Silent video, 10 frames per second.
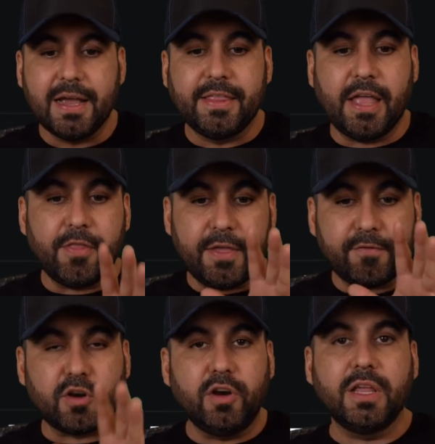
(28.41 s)
Now, they've
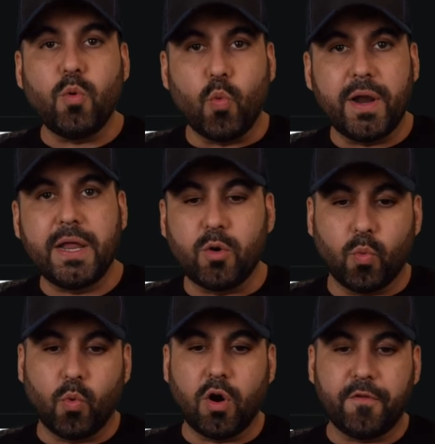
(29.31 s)
currently won an
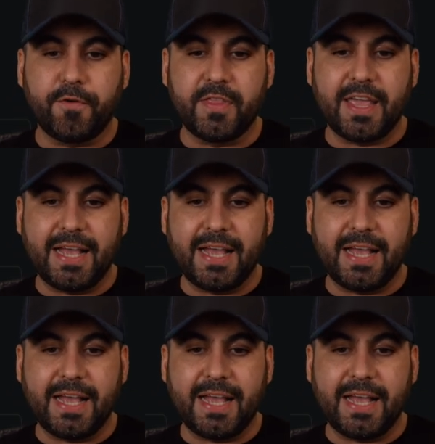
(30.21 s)
award for the